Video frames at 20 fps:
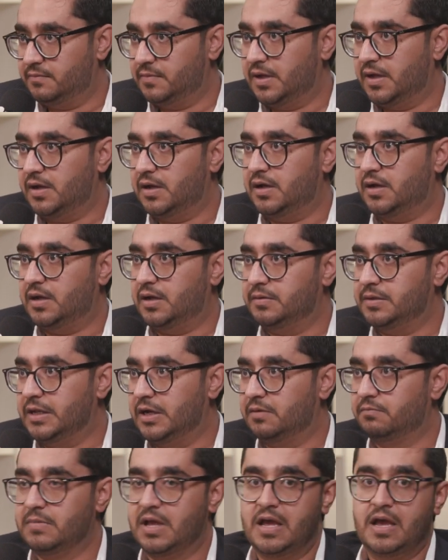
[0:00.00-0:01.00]

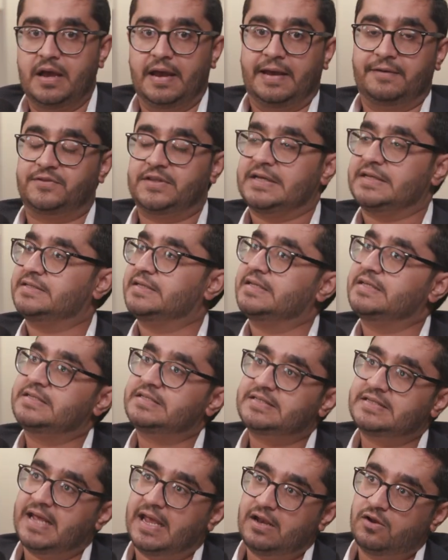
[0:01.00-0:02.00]
If there's any
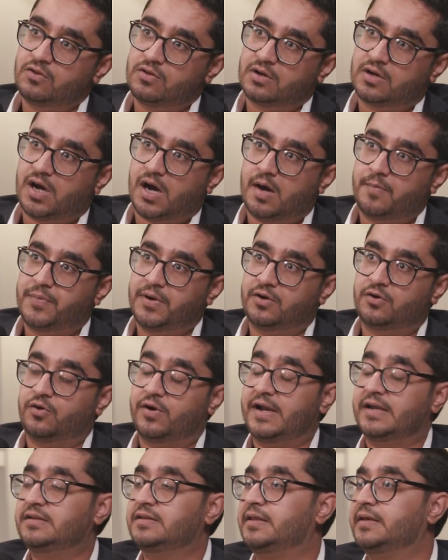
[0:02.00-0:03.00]
stain on the carpet
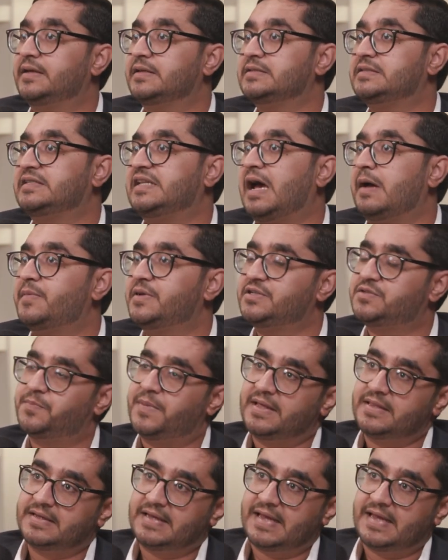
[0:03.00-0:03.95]
or anything is damaged by